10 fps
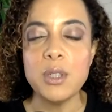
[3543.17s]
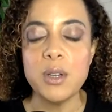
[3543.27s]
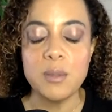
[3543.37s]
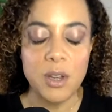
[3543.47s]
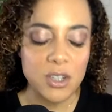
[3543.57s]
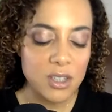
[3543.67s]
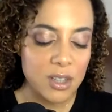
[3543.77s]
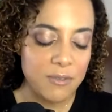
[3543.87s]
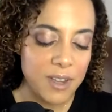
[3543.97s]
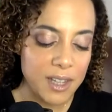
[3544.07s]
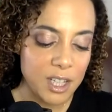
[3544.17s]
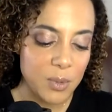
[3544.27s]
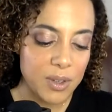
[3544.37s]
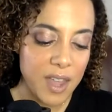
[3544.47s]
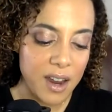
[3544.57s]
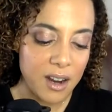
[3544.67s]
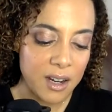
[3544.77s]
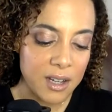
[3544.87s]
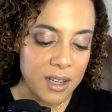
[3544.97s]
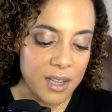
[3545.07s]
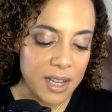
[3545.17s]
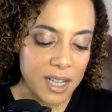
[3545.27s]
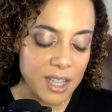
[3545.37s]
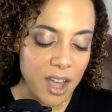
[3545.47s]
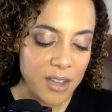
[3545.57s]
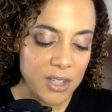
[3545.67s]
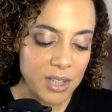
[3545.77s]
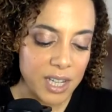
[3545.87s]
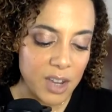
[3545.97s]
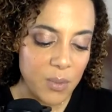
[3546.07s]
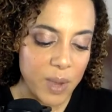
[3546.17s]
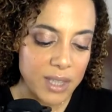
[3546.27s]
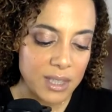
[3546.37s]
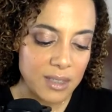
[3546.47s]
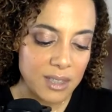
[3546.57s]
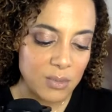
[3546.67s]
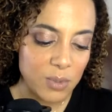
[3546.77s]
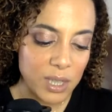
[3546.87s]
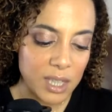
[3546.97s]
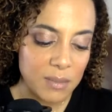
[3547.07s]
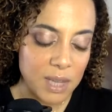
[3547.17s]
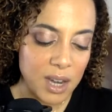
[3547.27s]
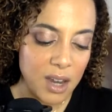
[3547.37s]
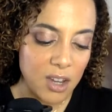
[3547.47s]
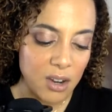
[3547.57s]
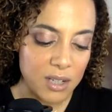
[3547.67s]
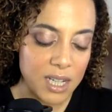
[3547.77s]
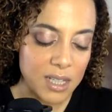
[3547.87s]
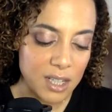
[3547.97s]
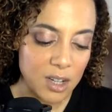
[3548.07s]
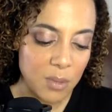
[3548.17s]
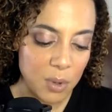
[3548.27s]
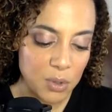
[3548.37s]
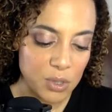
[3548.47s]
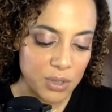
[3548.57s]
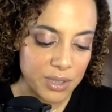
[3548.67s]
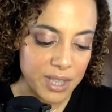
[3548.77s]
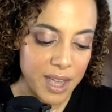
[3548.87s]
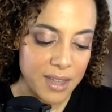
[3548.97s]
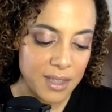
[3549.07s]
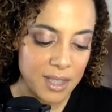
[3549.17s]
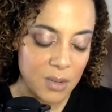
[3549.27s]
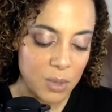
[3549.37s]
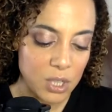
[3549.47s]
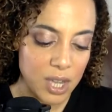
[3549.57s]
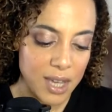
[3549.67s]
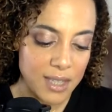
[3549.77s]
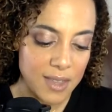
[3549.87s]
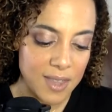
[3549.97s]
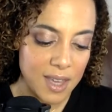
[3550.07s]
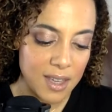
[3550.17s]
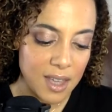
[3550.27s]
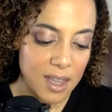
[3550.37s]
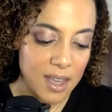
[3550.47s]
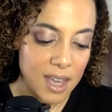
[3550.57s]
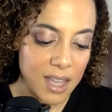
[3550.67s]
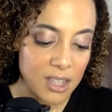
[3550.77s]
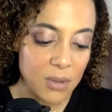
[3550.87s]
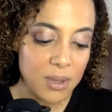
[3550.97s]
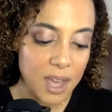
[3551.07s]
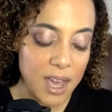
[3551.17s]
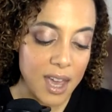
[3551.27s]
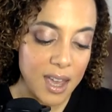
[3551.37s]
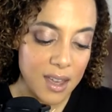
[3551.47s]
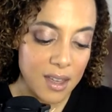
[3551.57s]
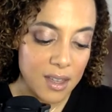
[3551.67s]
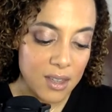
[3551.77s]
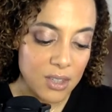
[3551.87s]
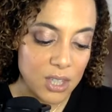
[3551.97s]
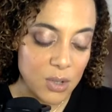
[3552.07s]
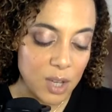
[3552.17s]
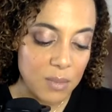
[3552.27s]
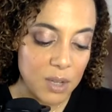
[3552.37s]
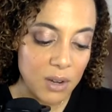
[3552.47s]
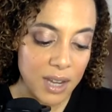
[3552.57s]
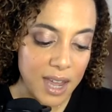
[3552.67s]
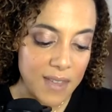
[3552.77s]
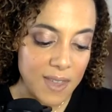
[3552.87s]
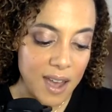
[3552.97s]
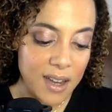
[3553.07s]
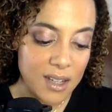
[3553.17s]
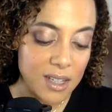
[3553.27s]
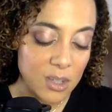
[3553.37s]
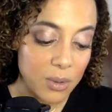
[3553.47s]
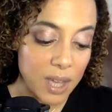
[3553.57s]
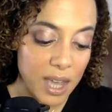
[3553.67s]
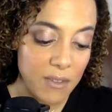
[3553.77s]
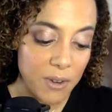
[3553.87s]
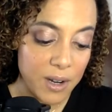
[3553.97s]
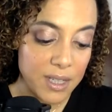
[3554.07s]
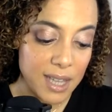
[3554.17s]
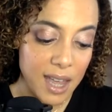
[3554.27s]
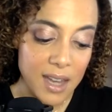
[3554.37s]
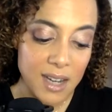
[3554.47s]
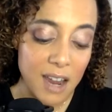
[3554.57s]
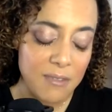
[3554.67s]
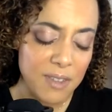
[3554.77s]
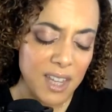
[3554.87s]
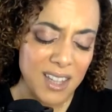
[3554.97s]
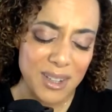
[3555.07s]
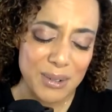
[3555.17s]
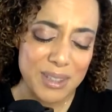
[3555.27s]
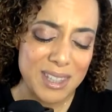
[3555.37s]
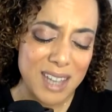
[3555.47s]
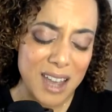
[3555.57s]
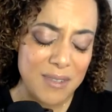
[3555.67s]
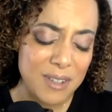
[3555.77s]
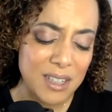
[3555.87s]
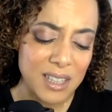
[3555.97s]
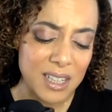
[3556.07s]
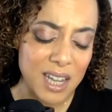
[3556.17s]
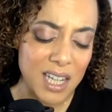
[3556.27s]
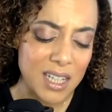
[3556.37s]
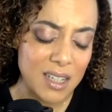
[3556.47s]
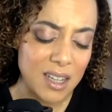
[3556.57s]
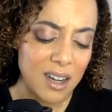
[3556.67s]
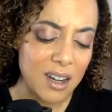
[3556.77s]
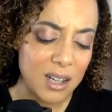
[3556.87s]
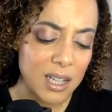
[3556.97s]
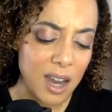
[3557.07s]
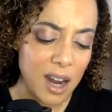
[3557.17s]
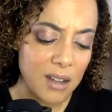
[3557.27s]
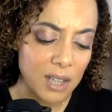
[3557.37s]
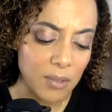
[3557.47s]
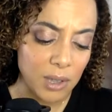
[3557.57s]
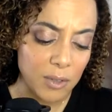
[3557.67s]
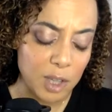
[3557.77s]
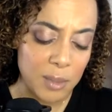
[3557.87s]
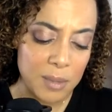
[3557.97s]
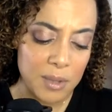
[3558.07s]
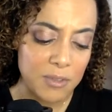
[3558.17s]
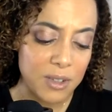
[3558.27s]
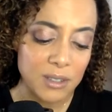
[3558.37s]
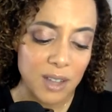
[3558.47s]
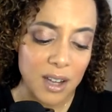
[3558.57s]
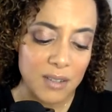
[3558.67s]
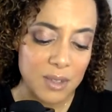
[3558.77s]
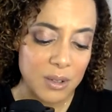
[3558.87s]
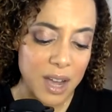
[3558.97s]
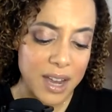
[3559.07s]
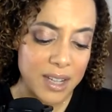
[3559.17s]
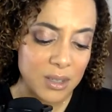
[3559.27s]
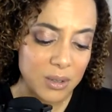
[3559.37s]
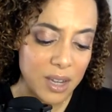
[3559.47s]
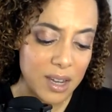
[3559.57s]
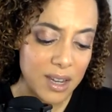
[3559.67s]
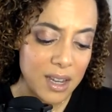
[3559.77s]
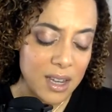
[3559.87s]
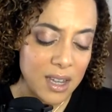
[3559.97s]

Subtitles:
So as much as the feelings were there, it's also like it wasn't really meeting your needs in an emotional sense, in which case I think it's okay to communicate that and it's okay for it to end. I feel like there was definitely an ending here in a higher level of commitment for a lot of you guys, okay?